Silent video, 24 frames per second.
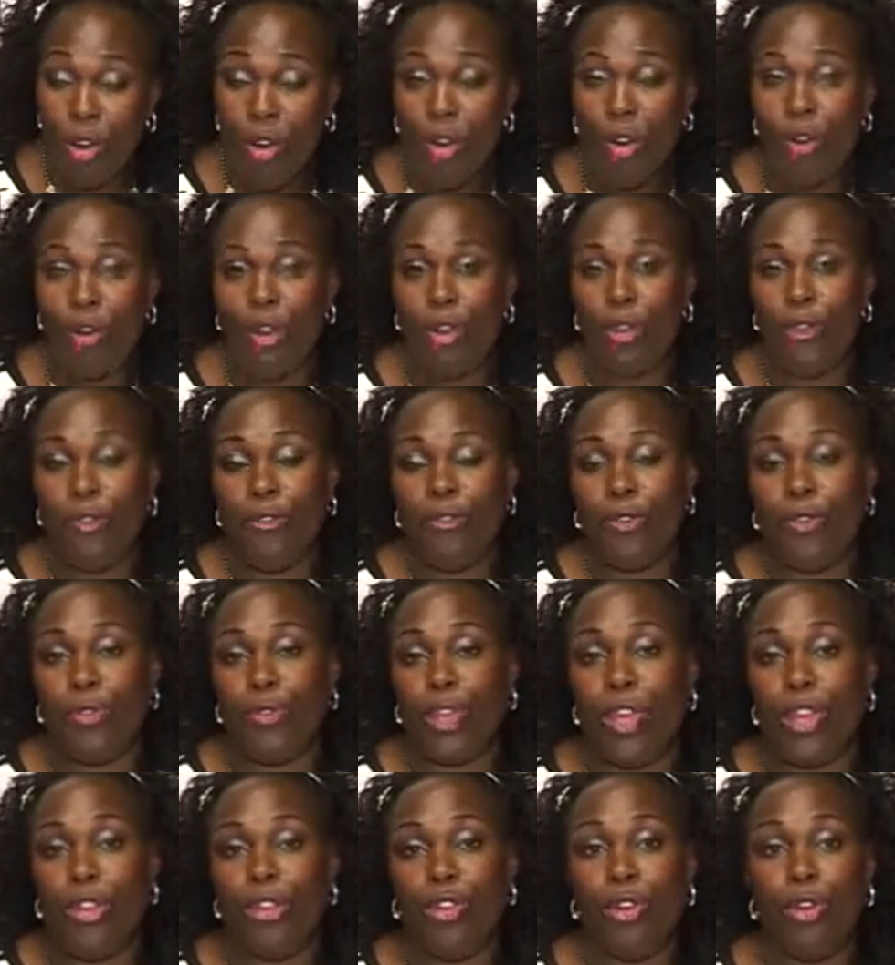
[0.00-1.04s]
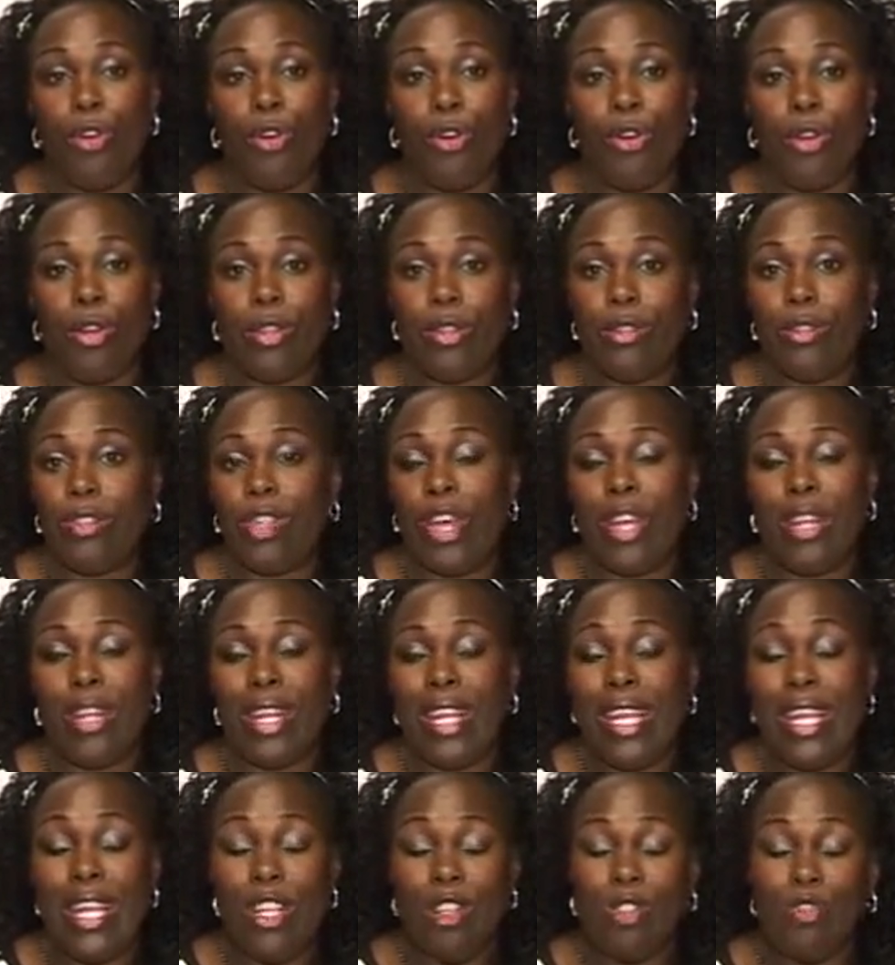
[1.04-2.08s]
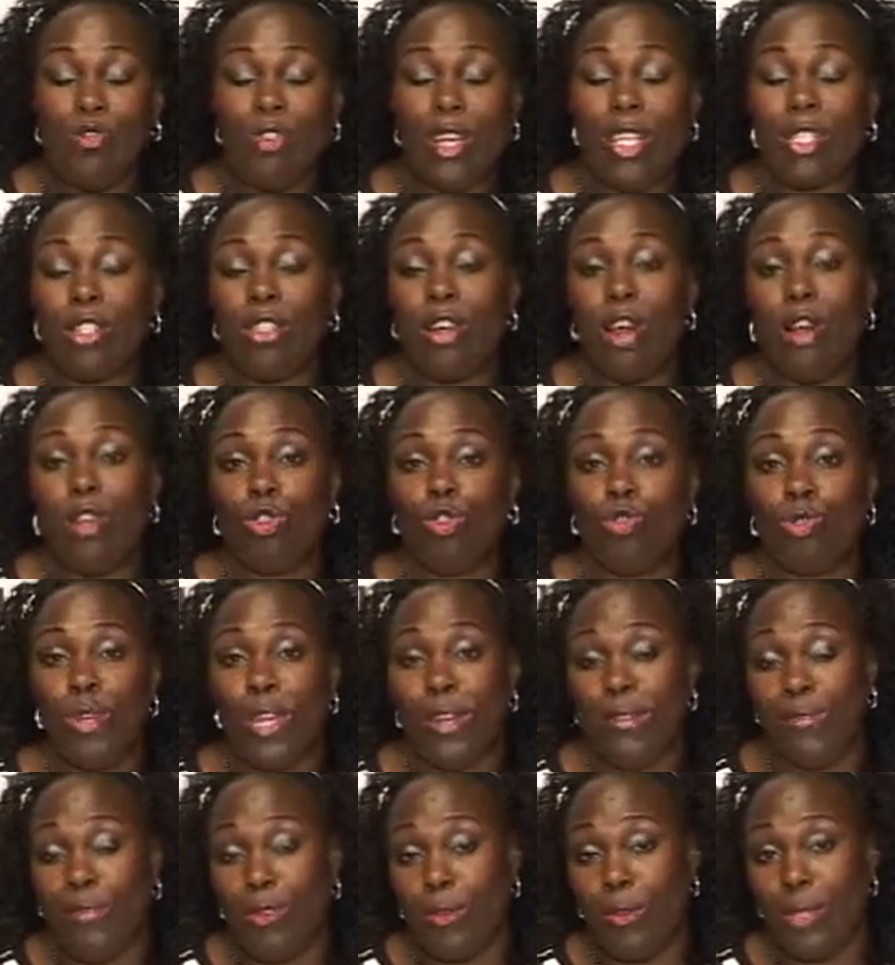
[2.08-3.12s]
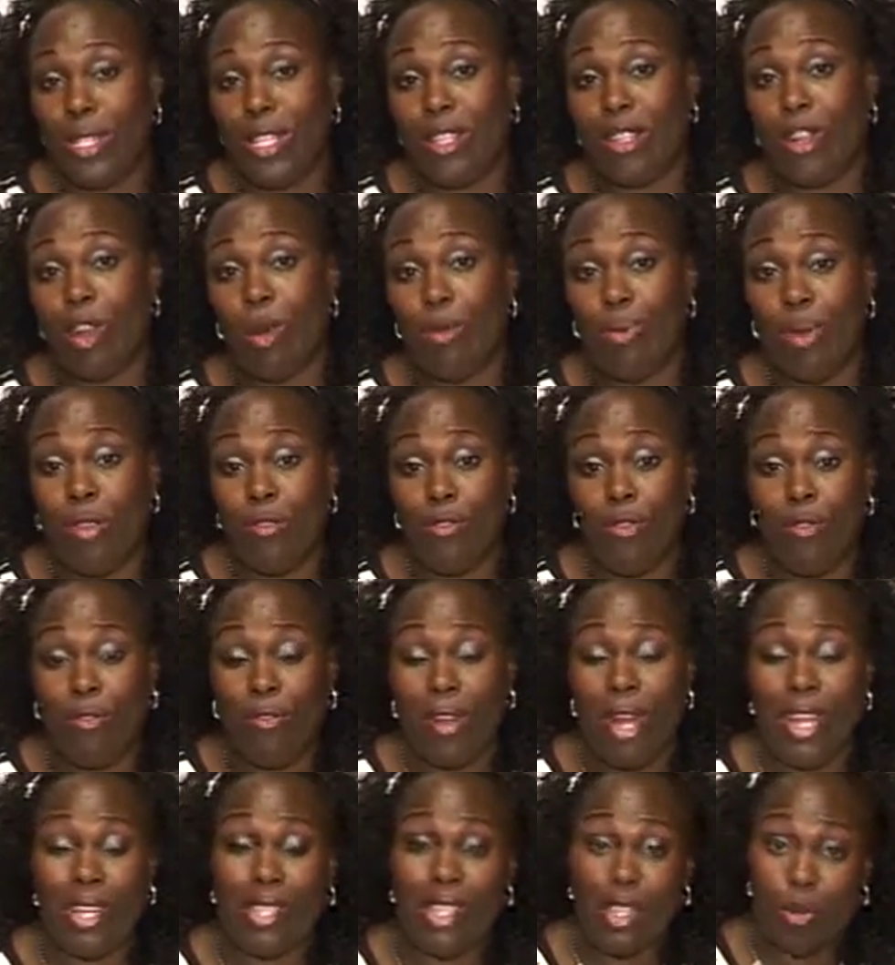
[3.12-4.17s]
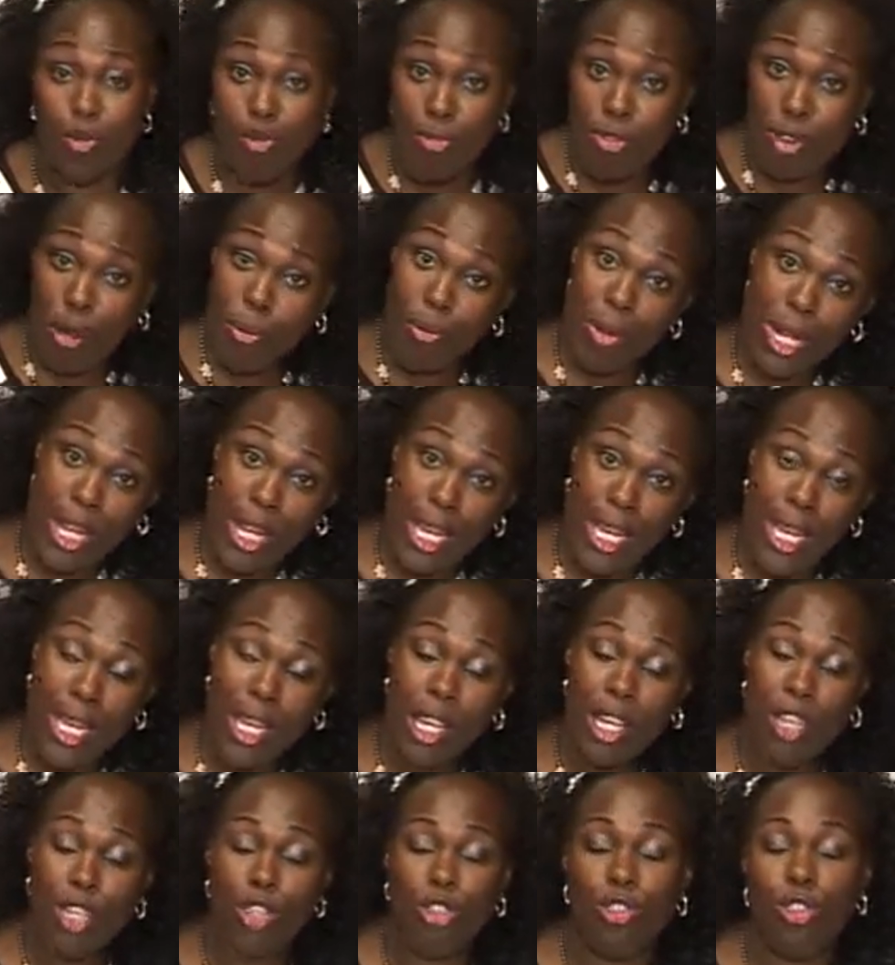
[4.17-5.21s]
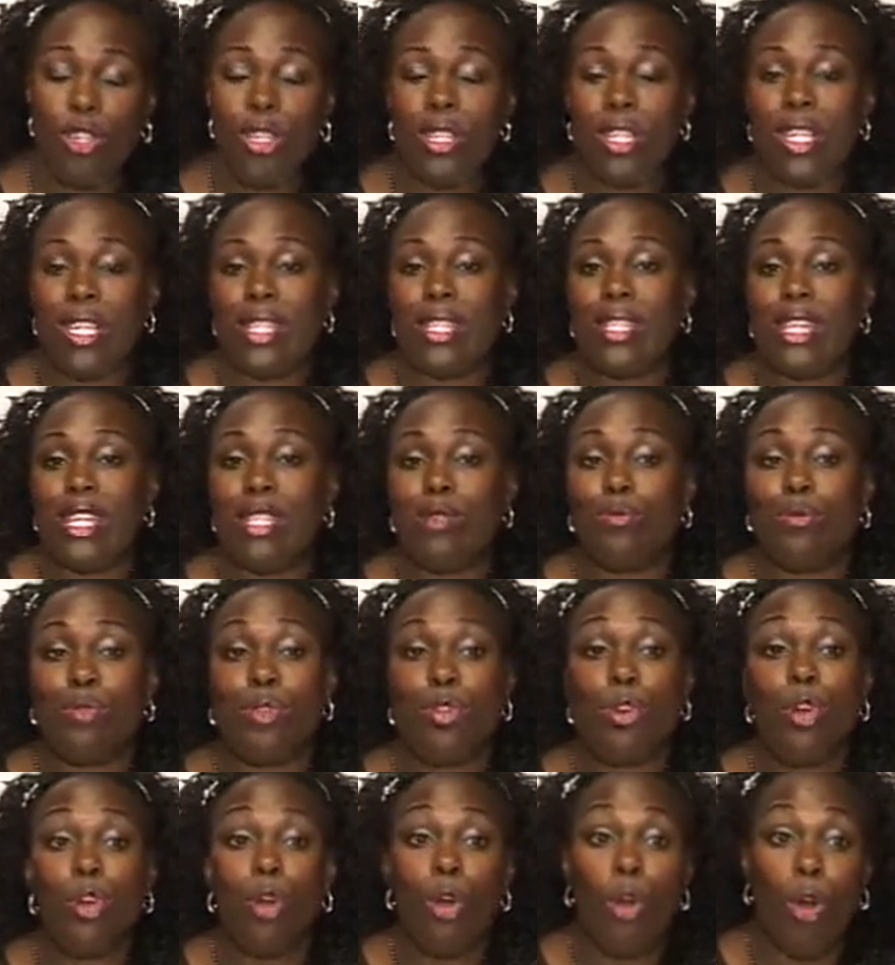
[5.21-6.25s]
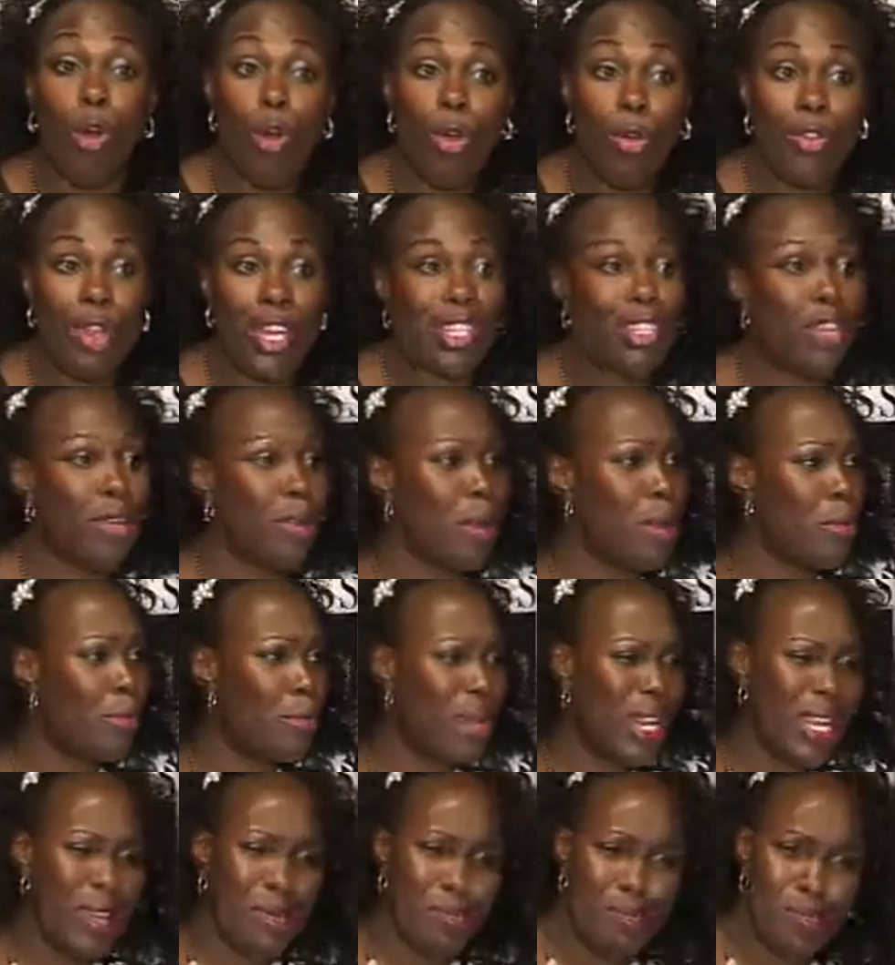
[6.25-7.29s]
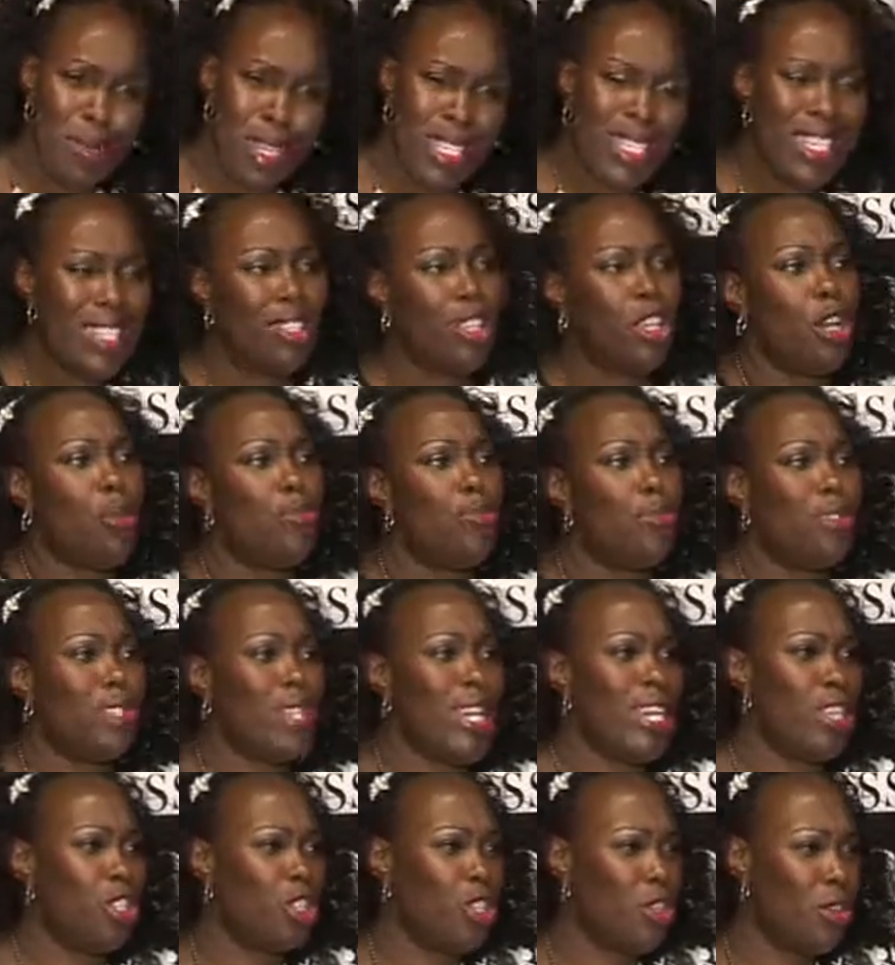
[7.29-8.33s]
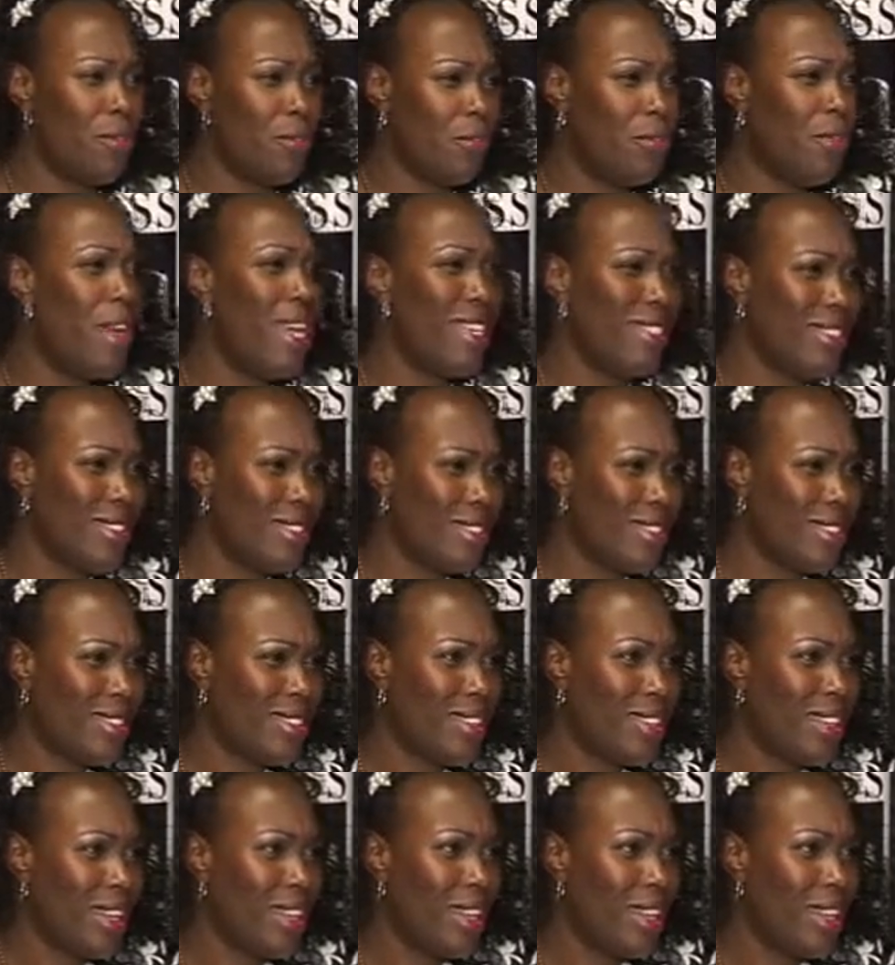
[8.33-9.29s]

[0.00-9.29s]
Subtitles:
or you feel that your certain interest, cultural influence are not being reflected properly during the assessment, or there's a complete misinterpretation of events.